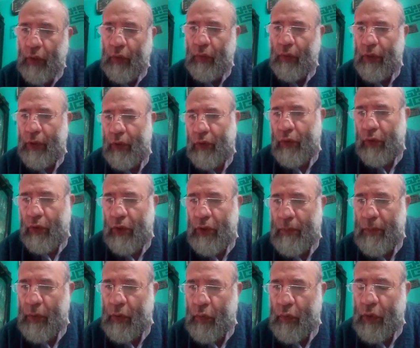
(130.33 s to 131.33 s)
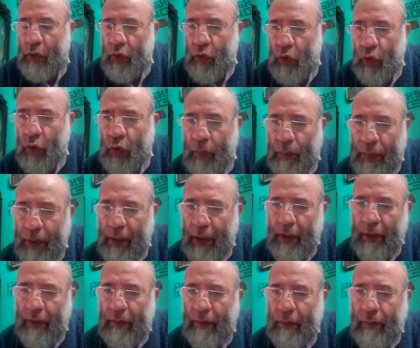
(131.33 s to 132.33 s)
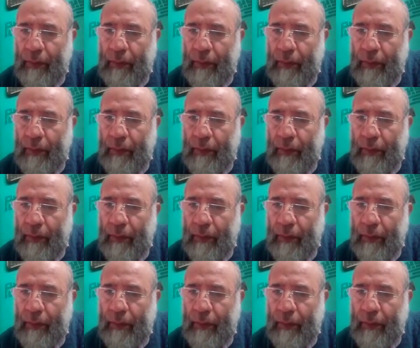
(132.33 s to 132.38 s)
When you cross between two P